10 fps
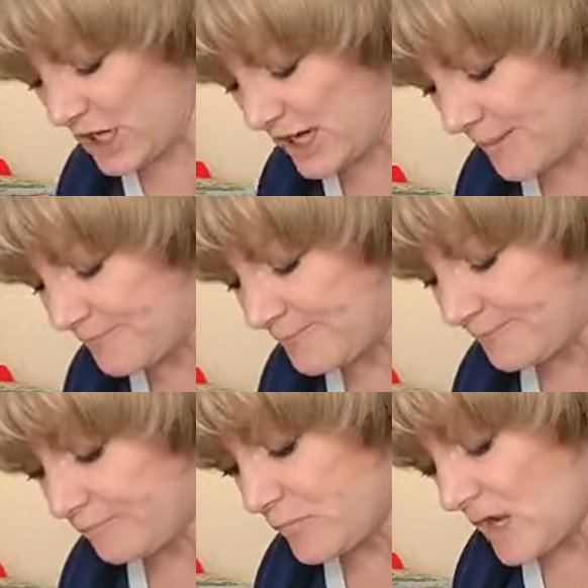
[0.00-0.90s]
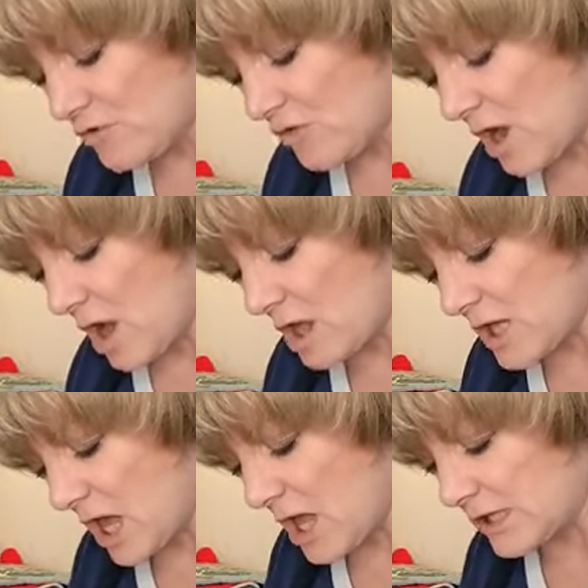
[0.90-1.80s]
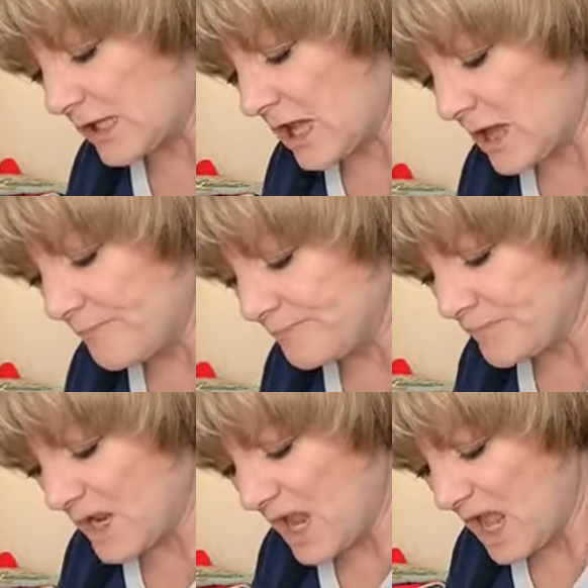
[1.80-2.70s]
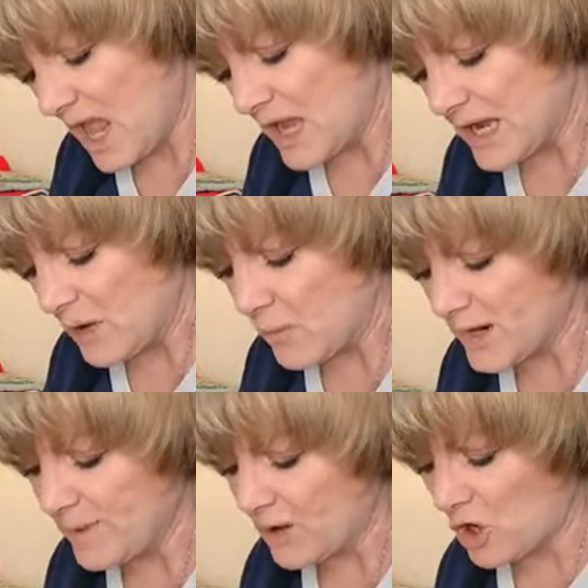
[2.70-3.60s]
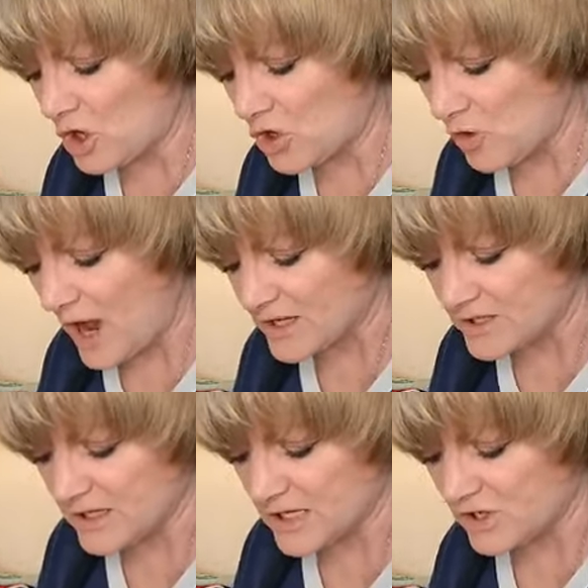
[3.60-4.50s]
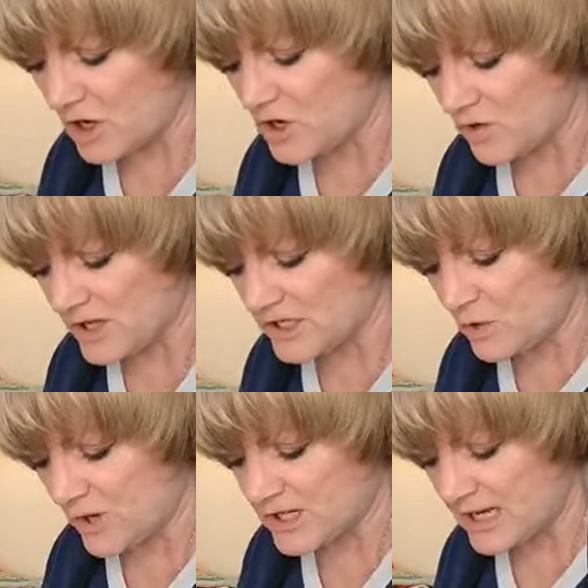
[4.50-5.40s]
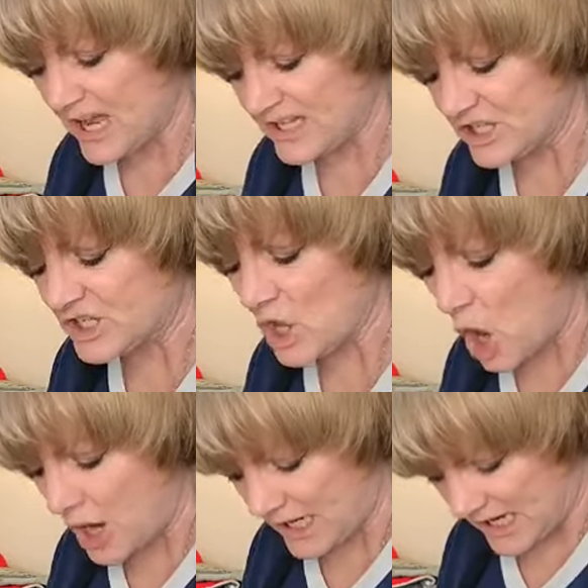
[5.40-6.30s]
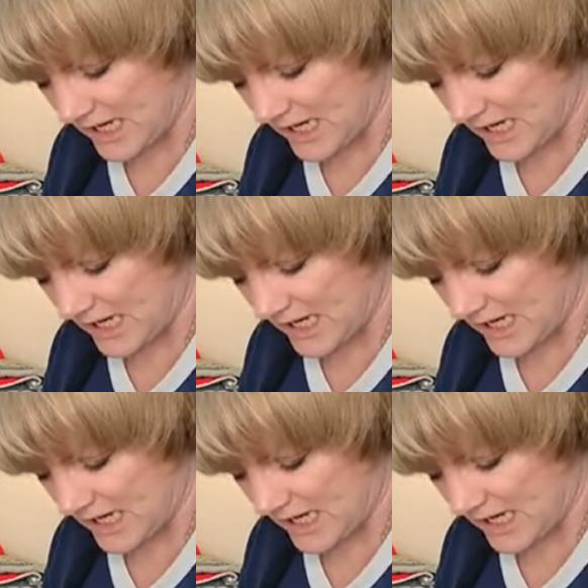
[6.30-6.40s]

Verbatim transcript: Okay. Tra la la la. Now, what about our crust? Is our crust going to get soggy?